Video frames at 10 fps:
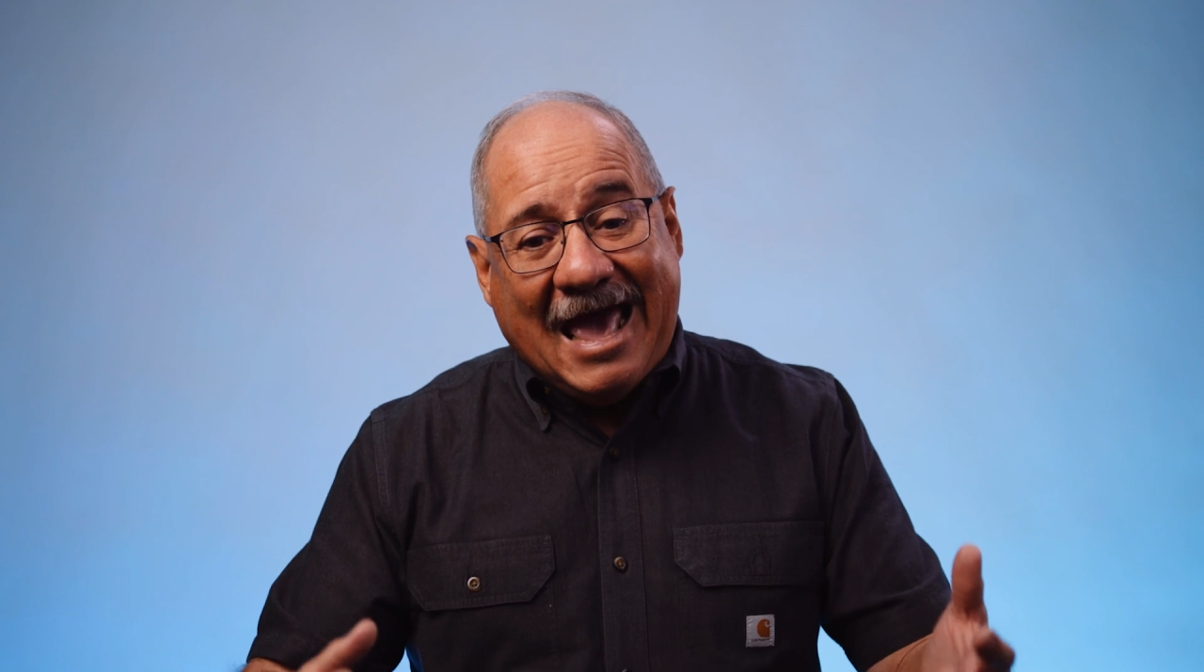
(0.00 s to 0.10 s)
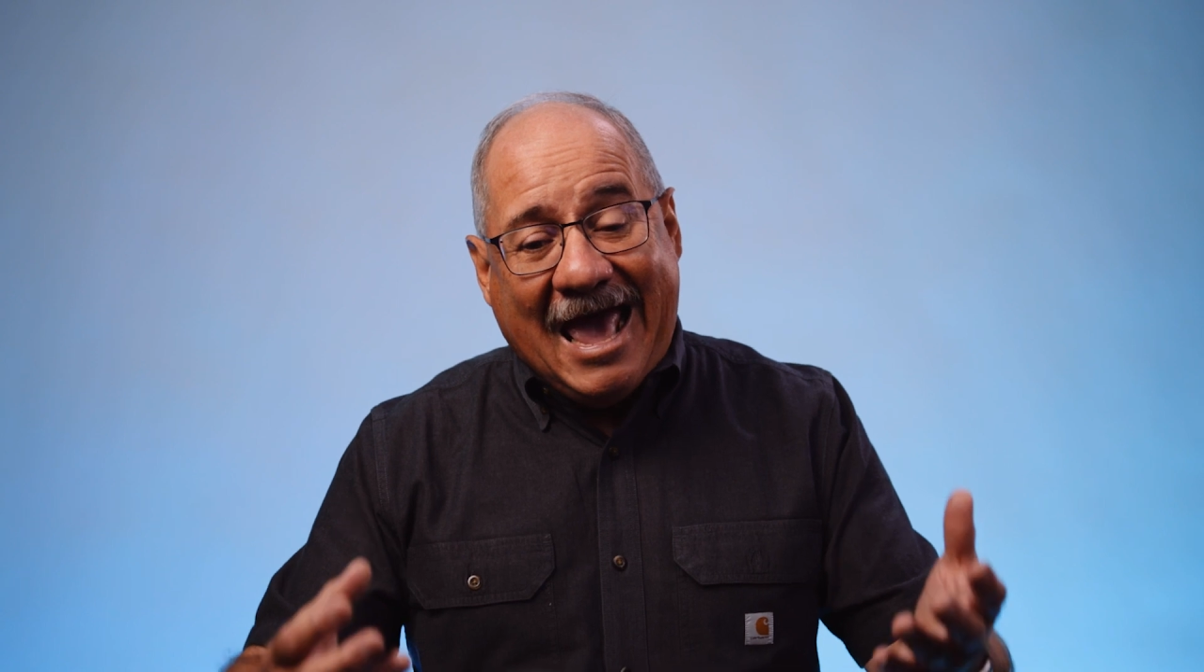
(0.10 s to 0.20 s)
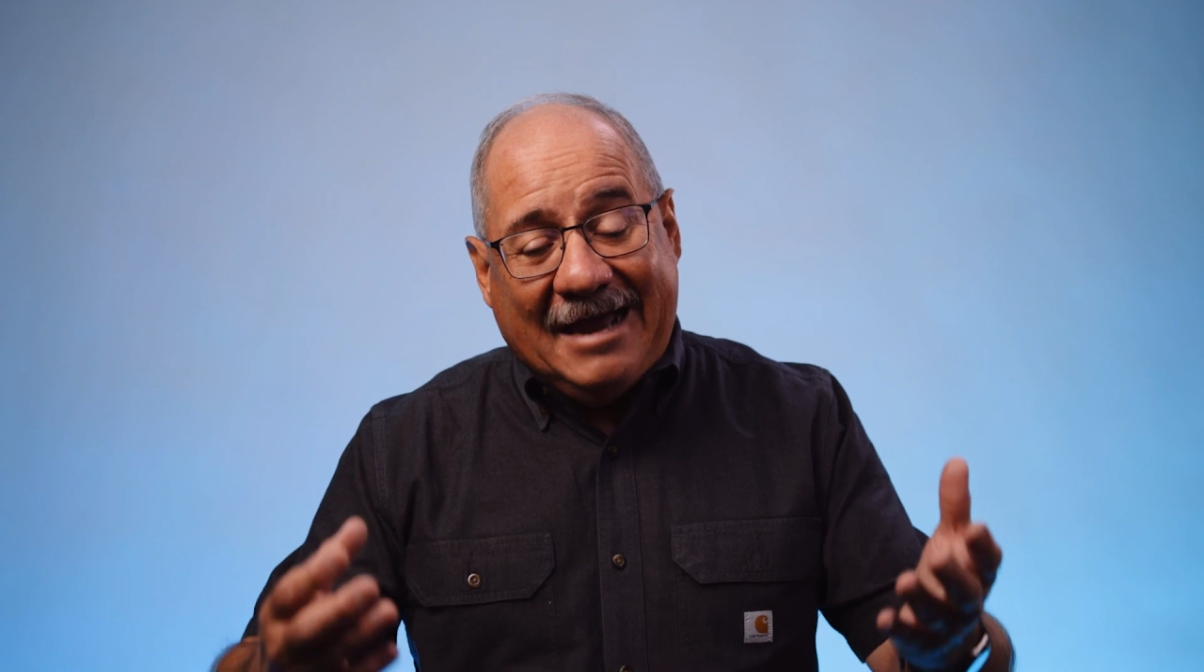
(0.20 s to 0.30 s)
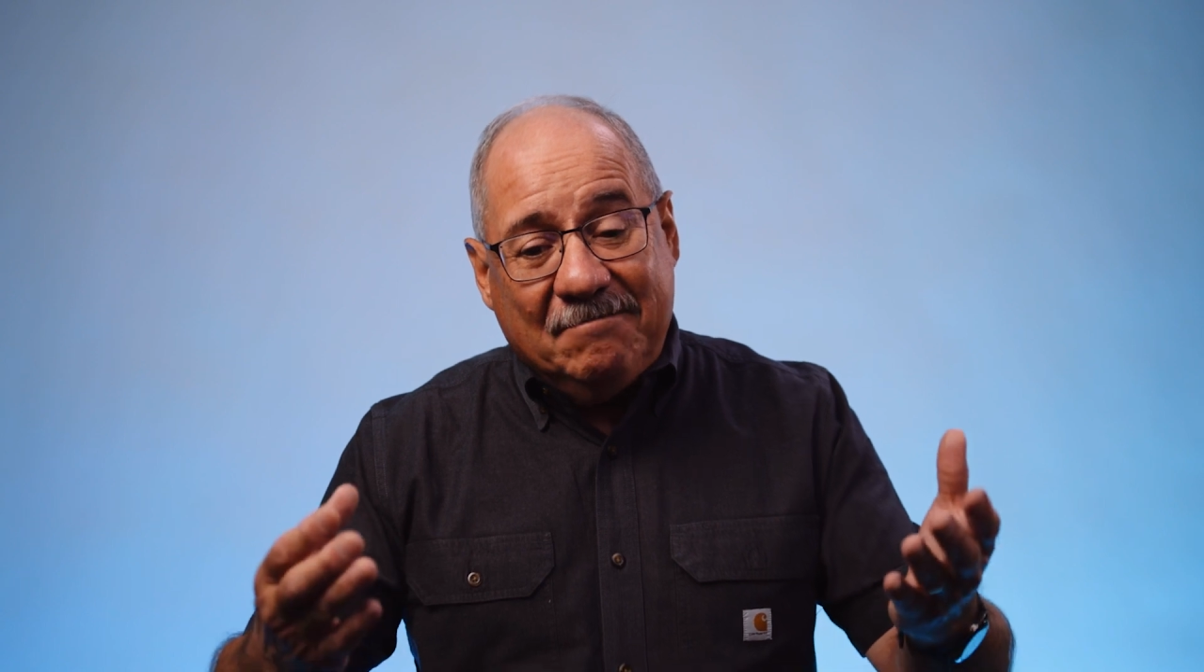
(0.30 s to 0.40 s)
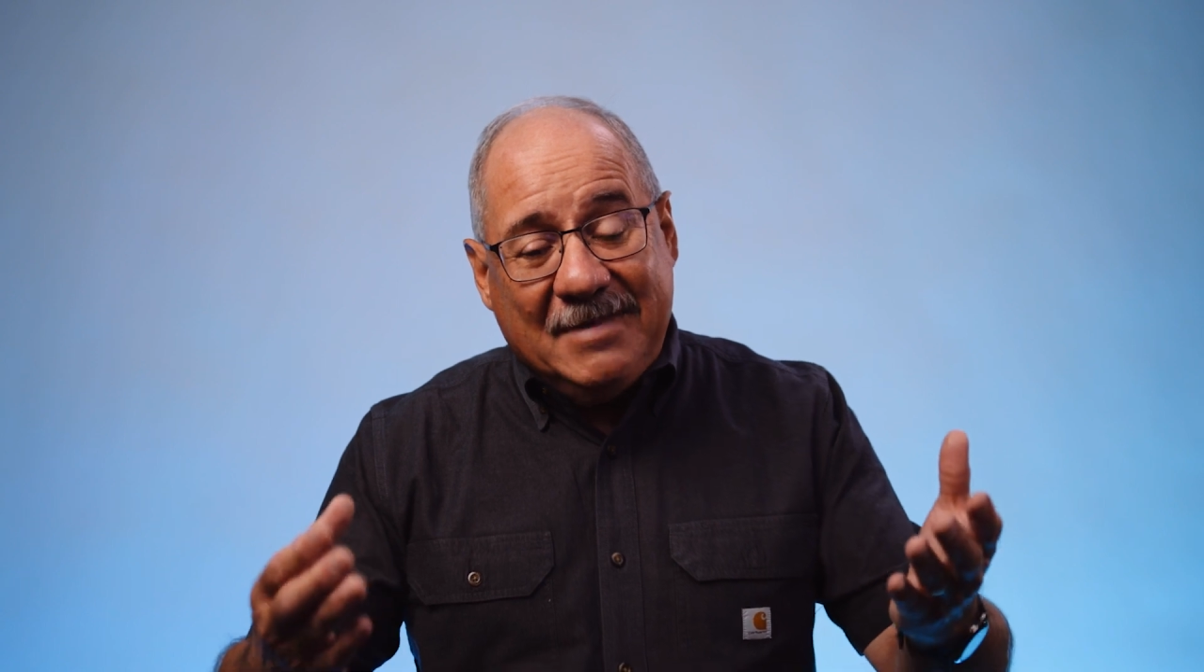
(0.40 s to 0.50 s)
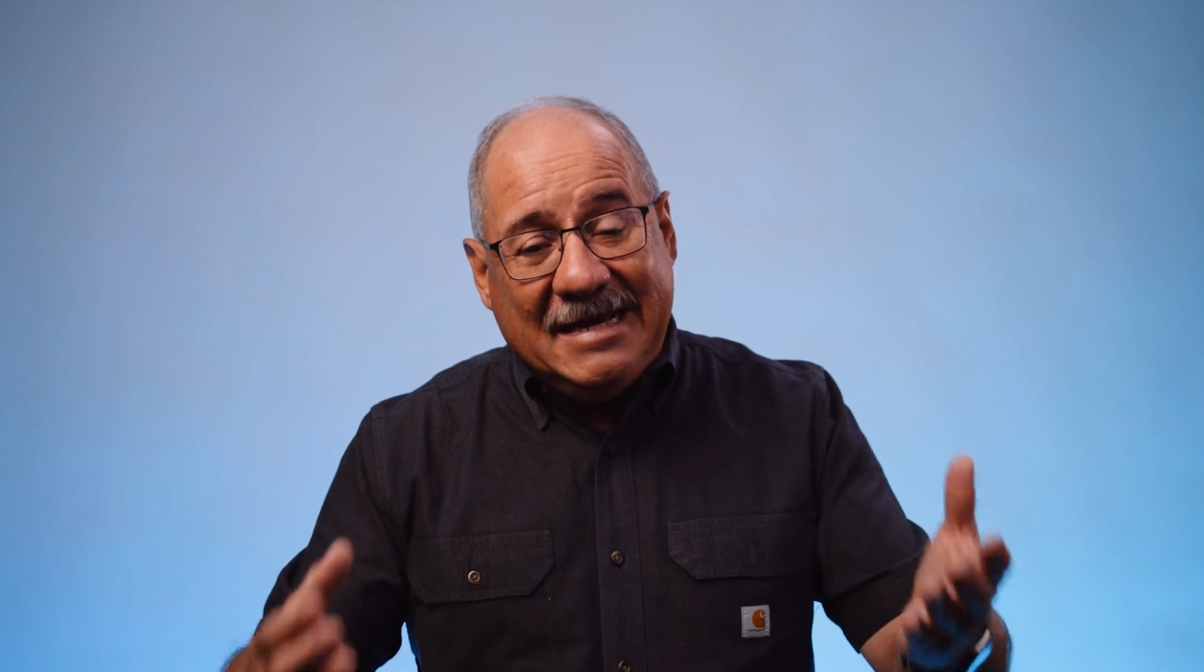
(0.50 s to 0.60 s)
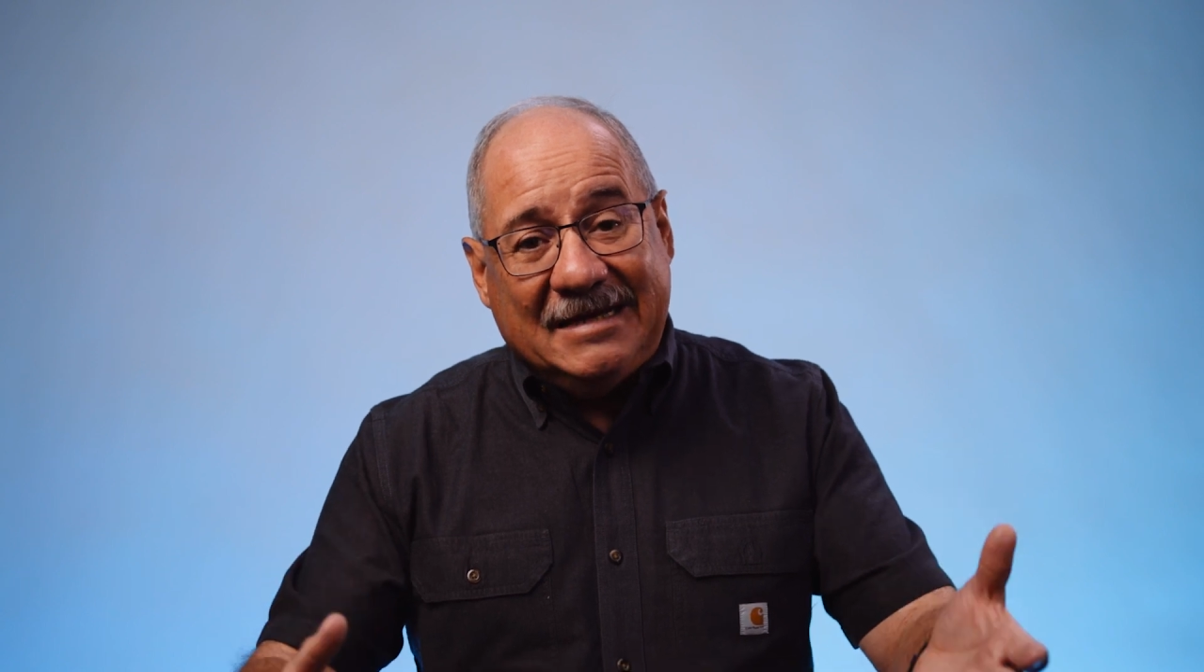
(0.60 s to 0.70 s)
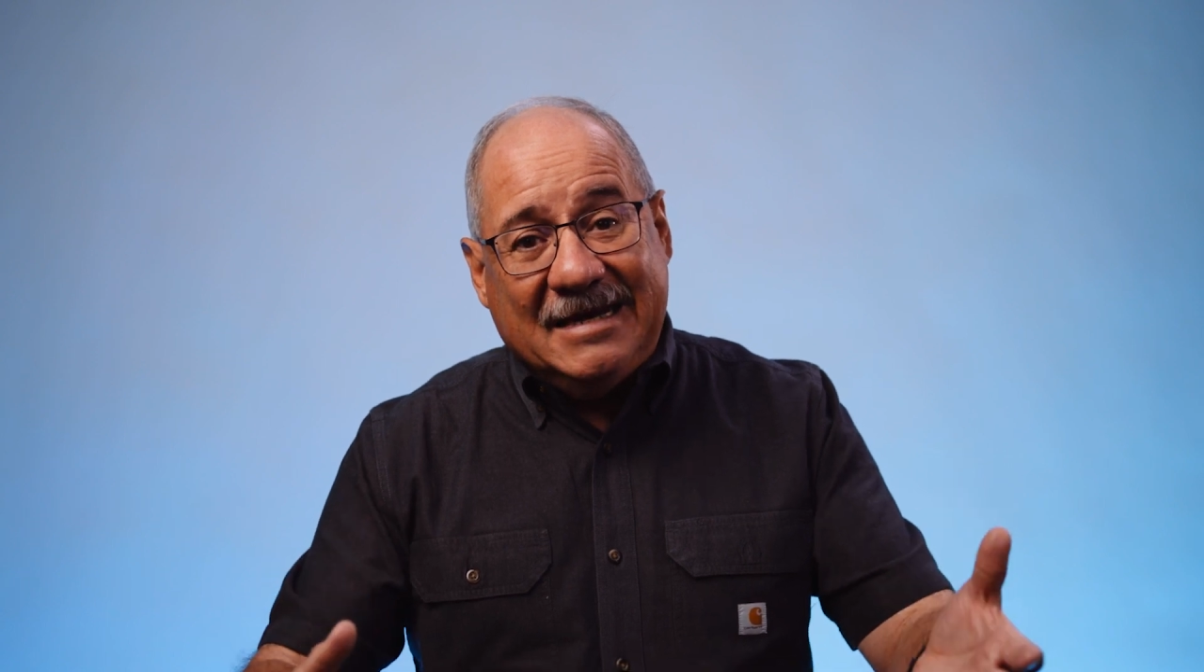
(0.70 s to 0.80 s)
and meet